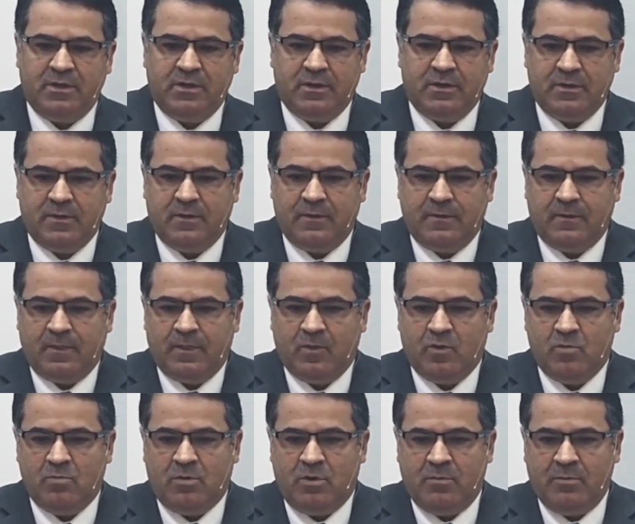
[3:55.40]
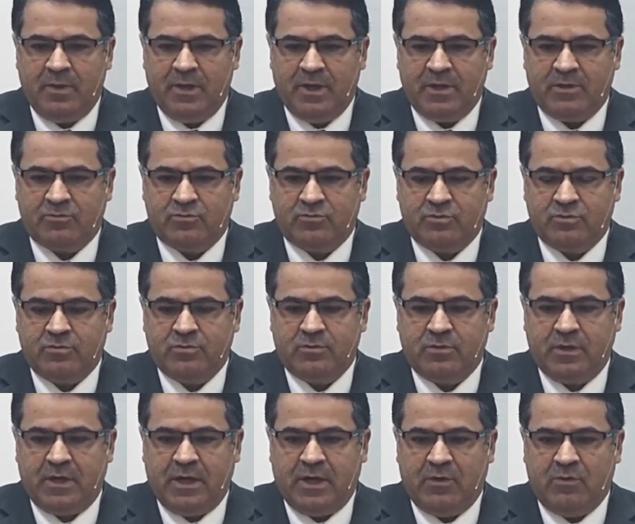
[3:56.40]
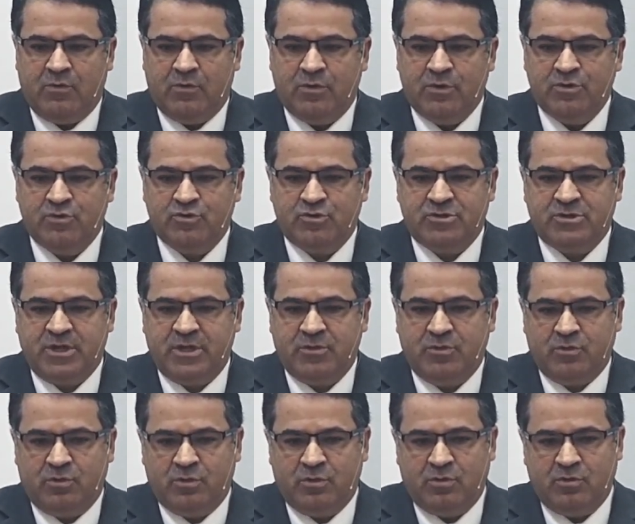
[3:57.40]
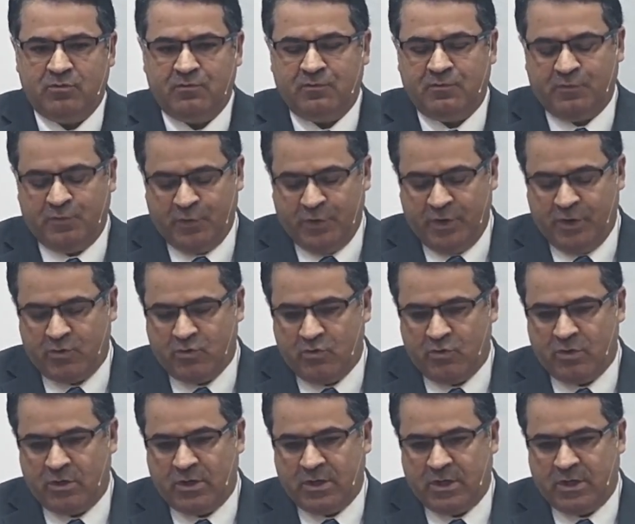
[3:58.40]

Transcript: and started then the moment in which the Lord